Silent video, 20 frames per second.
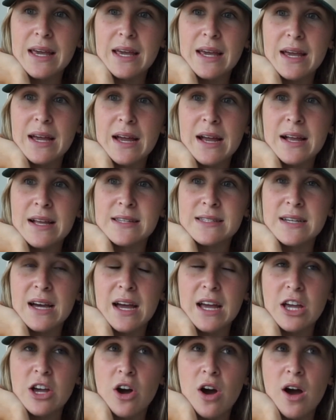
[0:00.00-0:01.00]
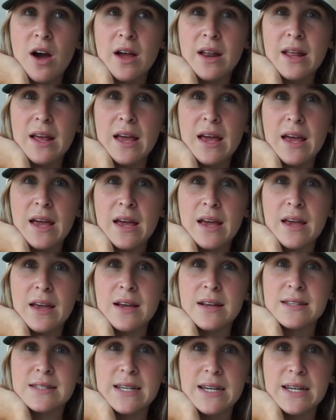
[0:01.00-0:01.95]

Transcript: and I got a